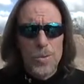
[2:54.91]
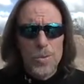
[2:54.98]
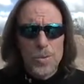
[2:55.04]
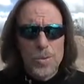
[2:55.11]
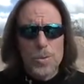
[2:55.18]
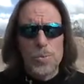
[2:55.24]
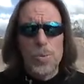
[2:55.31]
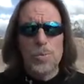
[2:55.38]

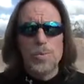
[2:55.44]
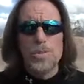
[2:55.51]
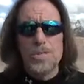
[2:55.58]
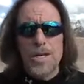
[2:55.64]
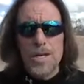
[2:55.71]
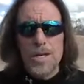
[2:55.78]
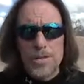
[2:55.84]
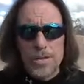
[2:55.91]
which is what was
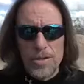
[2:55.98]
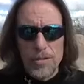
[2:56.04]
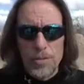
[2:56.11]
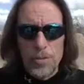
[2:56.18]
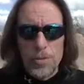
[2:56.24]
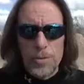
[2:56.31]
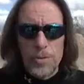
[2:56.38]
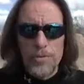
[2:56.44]
stated in the
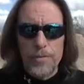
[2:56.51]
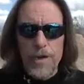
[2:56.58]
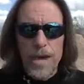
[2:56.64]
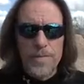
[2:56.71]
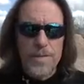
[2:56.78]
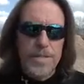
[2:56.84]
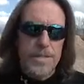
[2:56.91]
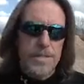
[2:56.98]
4th of
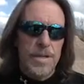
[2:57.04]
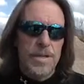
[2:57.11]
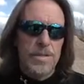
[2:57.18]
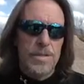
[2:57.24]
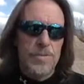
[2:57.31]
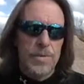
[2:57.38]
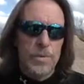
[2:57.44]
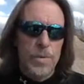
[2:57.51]
5
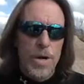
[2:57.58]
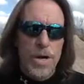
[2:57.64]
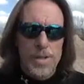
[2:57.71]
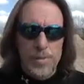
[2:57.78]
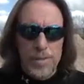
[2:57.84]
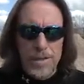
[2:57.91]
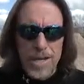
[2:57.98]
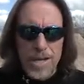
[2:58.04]
insights of the woo
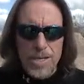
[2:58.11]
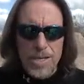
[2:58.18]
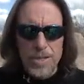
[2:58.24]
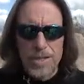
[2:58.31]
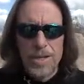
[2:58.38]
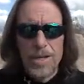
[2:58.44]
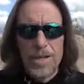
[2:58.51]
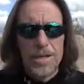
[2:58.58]

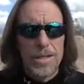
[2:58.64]
explanation.